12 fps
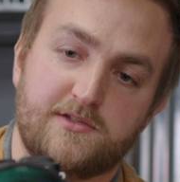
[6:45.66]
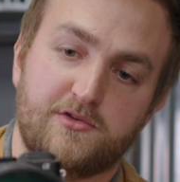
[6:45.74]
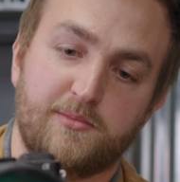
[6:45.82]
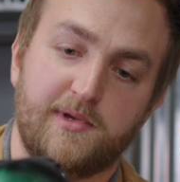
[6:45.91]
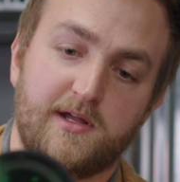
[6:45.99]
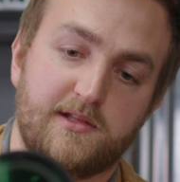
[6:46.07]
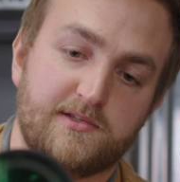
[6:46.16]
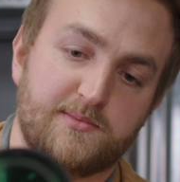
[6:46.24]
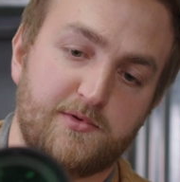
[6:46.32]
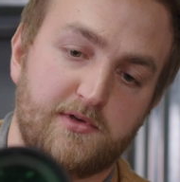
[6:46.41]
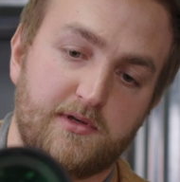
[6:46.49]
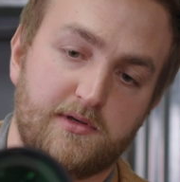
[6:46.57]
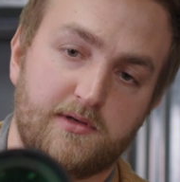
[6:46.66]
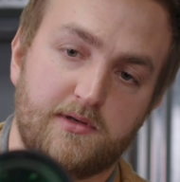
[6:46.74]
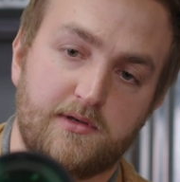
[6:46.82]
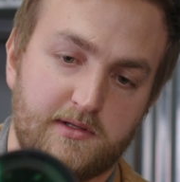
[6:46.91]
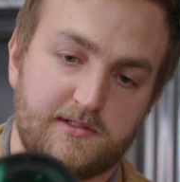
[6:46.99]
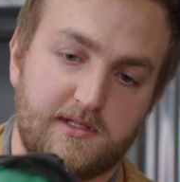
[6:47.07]
to a balance point.
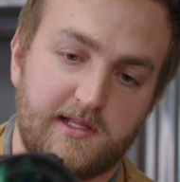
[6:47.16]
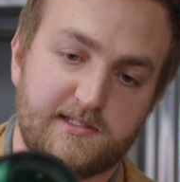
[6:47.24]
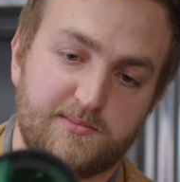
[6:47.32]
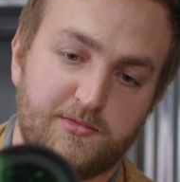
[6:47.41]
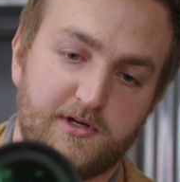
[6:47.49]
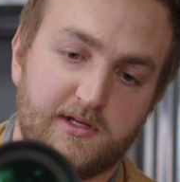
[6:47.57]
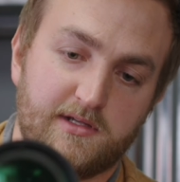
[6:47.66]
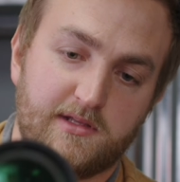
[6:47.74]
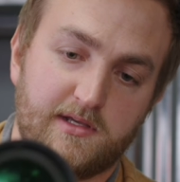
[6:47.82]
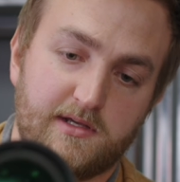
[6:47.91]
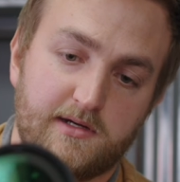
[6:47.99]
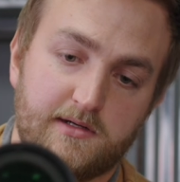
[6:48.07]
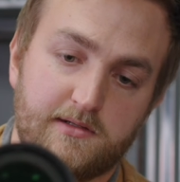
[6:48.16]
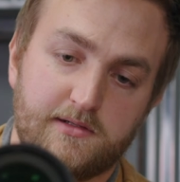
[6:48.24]
See, that's pretty good there.